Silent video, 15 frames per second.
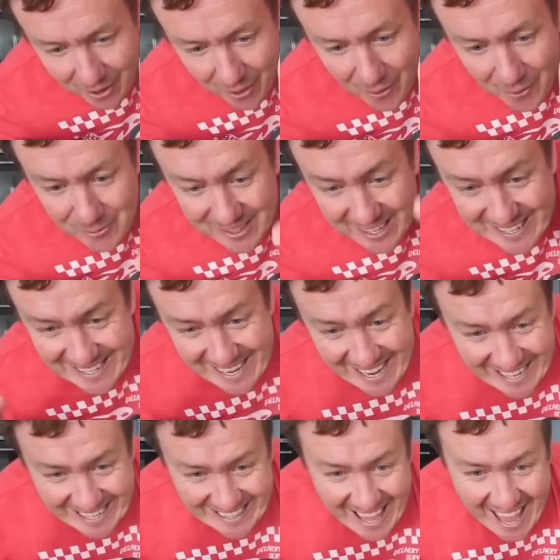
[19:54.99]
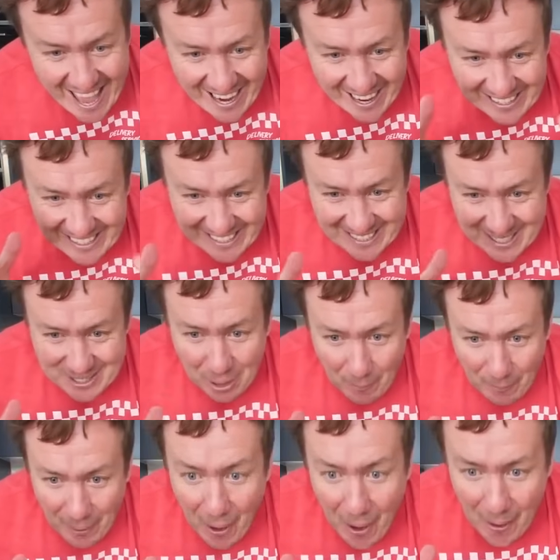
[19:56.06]
Oh, they're nearly there. I need to
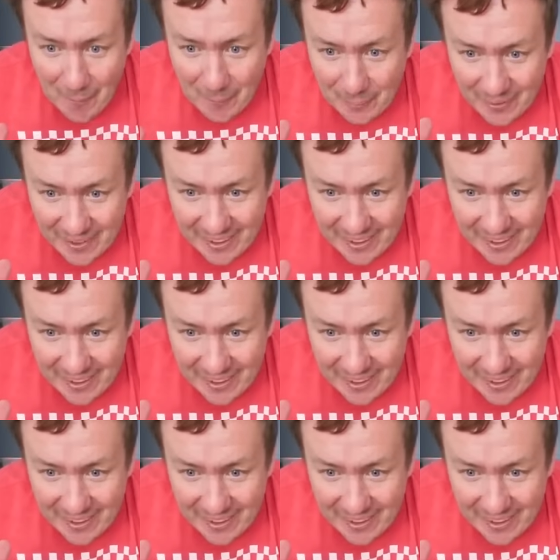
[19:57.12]
top it up.